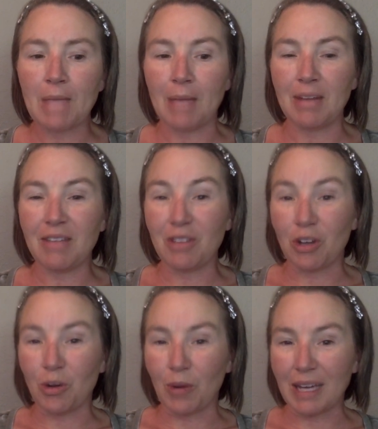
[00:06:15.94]
I'm going to give you a
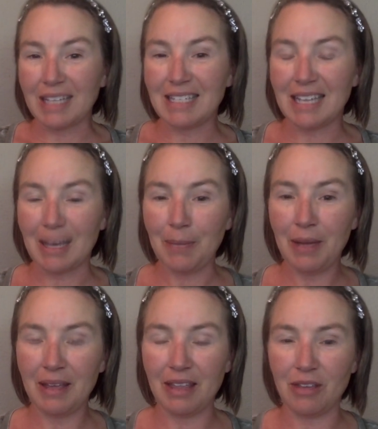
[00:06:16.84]
quick tip
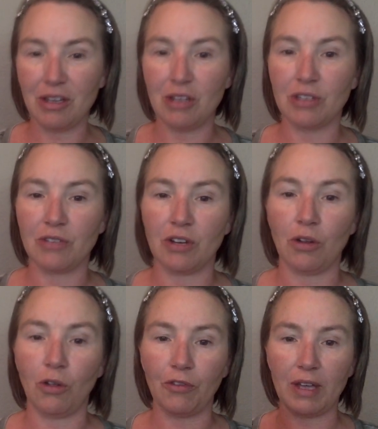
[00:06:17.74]
that you can use for your
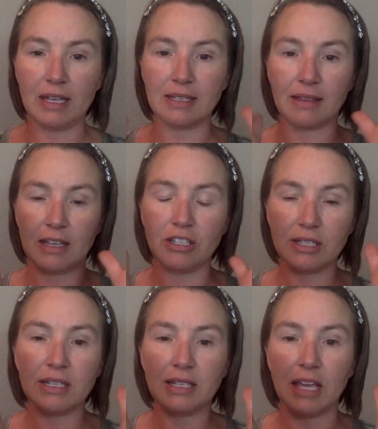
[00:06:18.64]
whole face, and that's
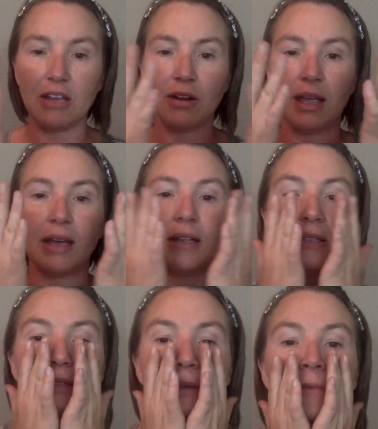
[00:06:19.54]
just to take your
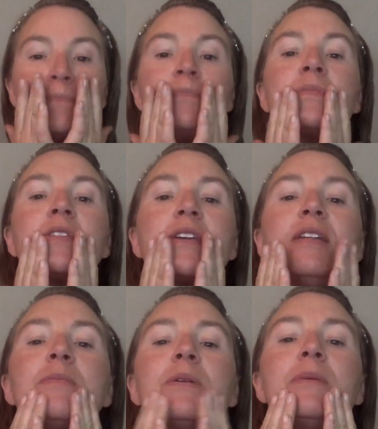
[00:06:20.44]
hands,
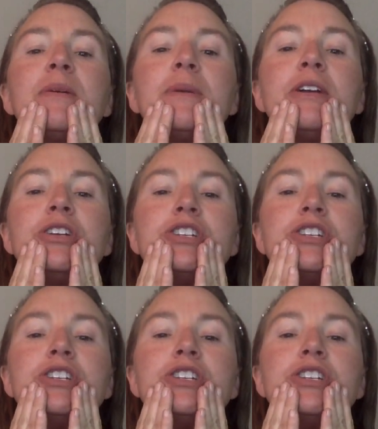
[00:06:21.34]
kind of put them up by your